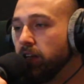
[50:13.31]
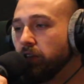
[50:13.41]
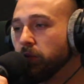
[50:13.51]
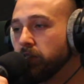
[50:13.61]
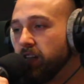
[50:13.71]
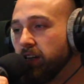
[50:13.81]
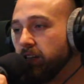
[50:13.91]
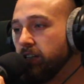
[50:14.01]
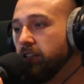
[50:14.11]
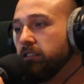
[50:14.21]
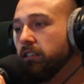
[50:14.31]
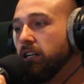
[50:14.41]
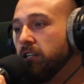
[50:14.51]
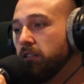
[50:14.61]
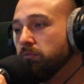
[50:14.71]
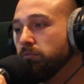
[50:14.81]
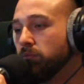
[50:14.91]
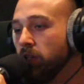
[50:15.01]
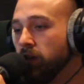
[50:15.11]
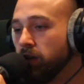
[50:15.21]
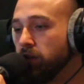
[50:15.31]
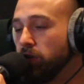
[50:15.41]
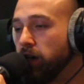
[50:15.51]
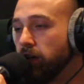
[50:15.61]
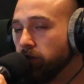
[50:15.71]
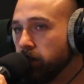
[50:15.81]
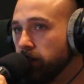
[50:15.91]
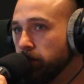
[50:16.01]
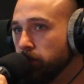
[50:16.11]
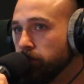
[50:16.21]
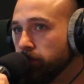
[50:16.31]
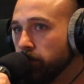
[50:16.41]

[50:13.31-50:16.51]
you were saying you have some...